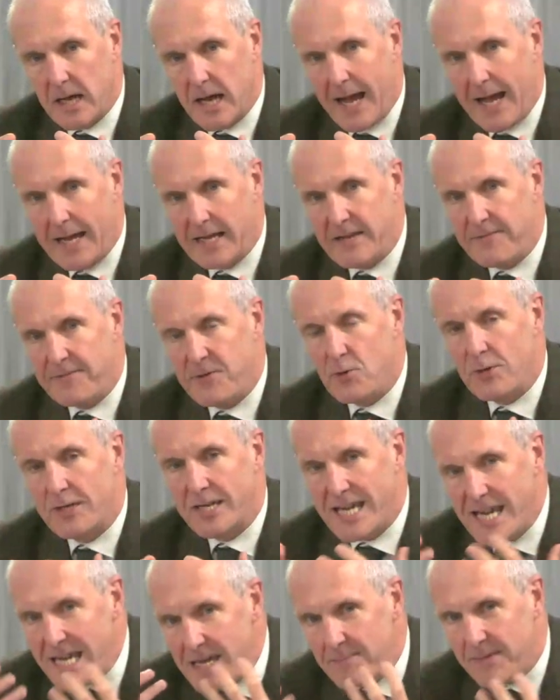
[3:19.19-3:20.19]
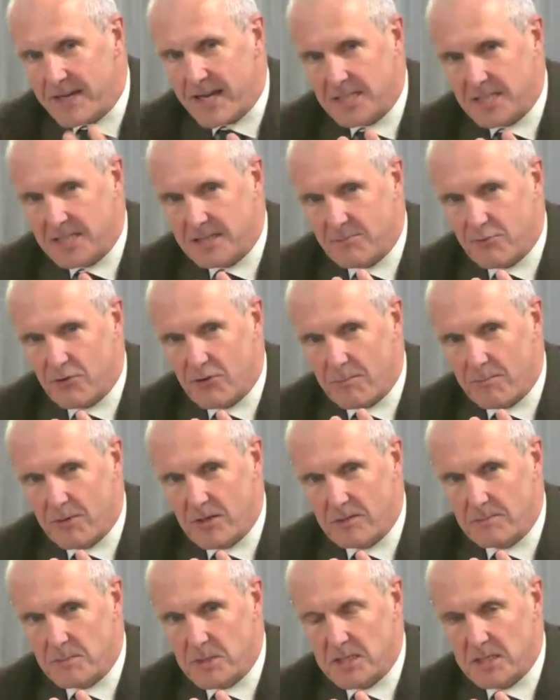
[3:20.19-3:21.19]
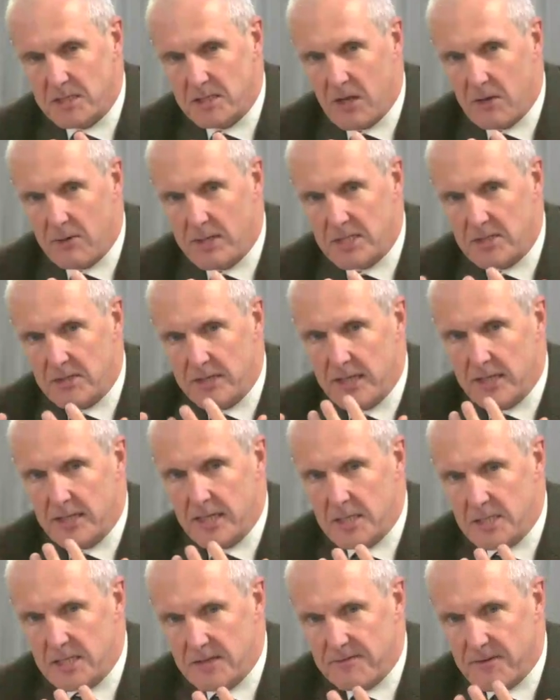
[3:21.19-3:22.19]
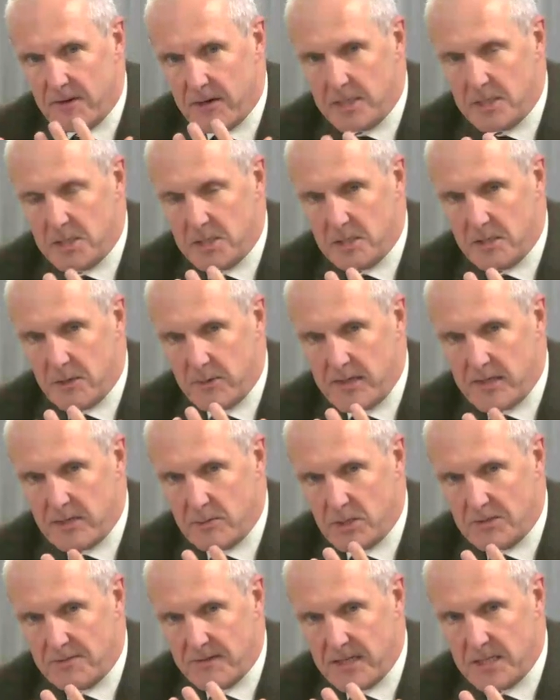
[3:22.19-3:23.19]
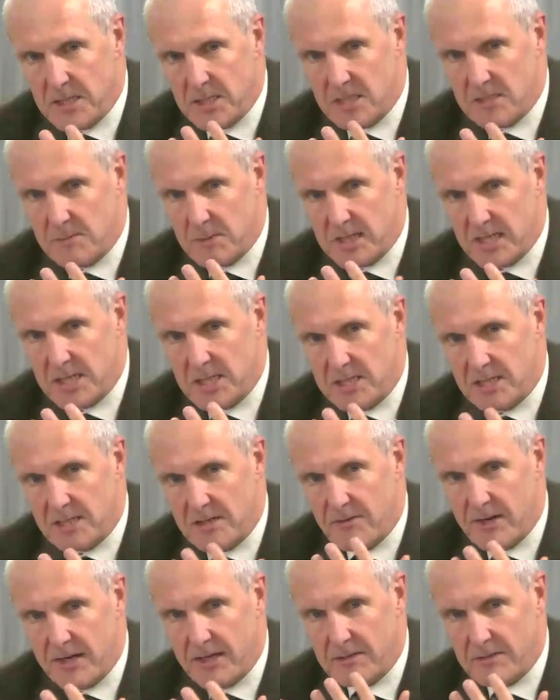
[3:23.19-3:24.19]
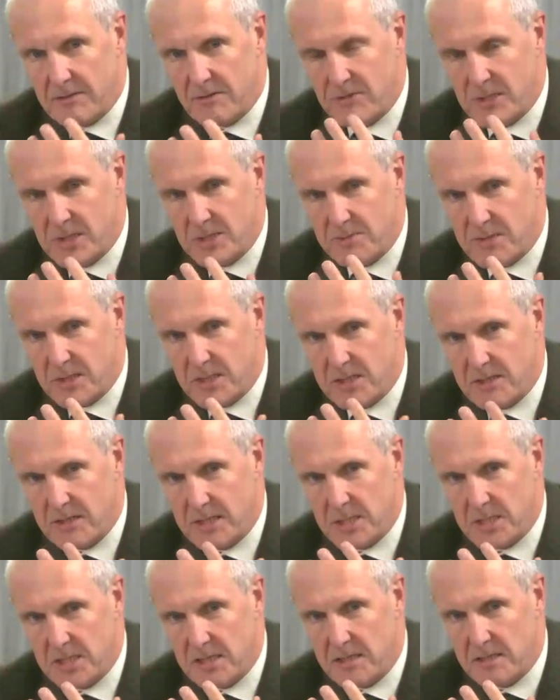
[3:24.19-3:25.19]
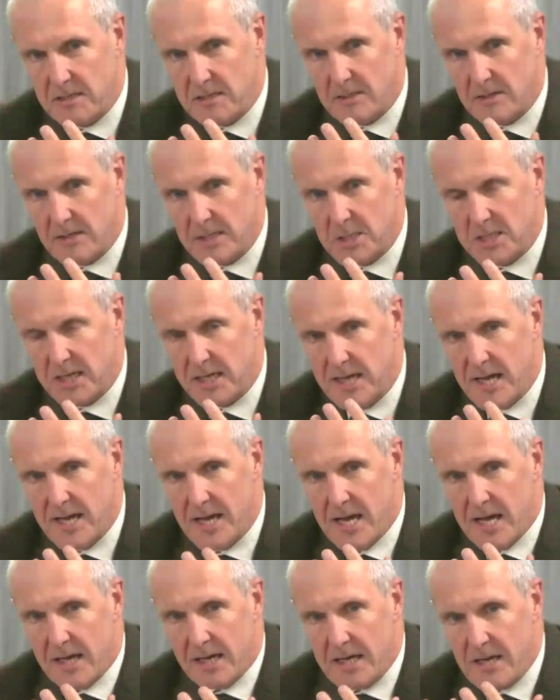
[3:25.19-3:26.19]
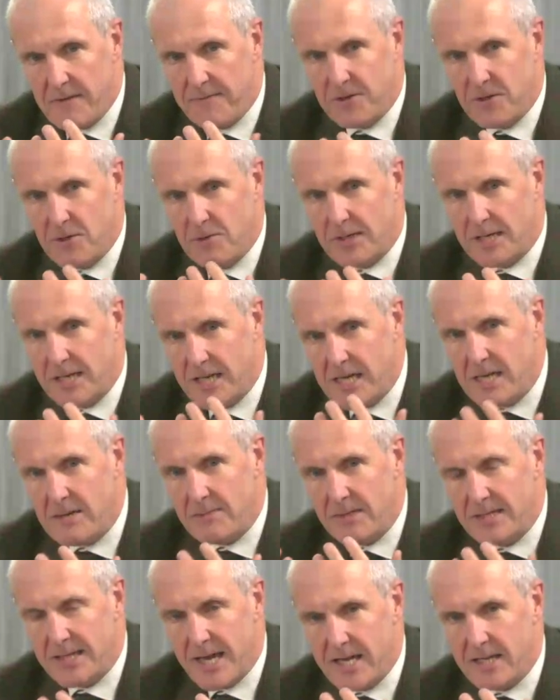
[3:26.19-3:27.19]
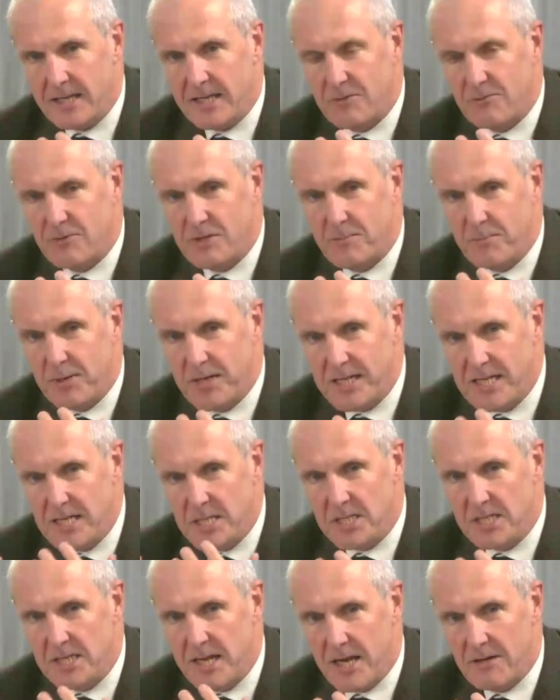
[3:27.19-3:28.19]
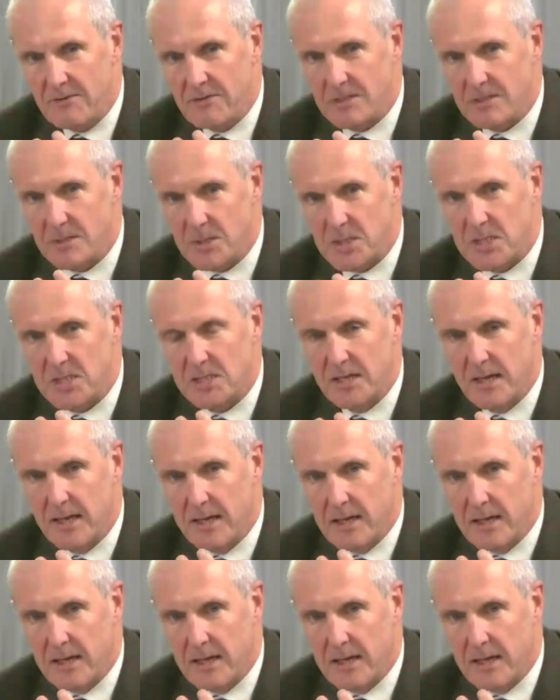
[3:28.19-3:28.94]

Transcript: and if you keep getting problems, so, you know, as I identified, you know, in those phases of testing around Christmas 1998, if you keep getting repeated errors